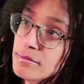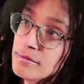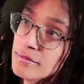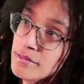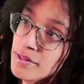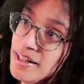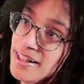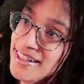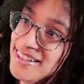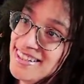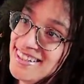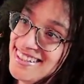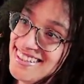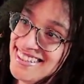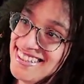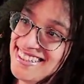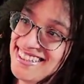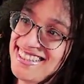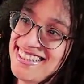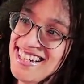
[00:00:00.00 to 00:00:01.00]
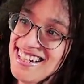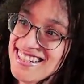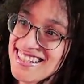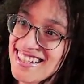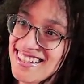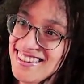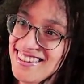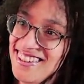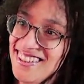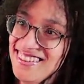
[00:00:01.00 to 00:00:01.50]
It
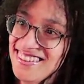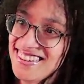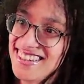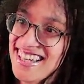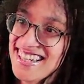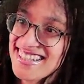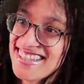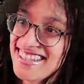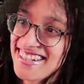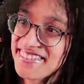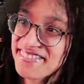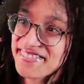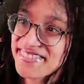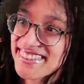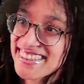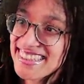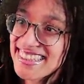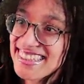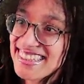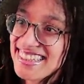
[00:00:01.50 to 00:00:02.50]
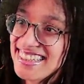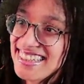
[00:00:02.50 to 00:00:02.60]
doesn't look that different.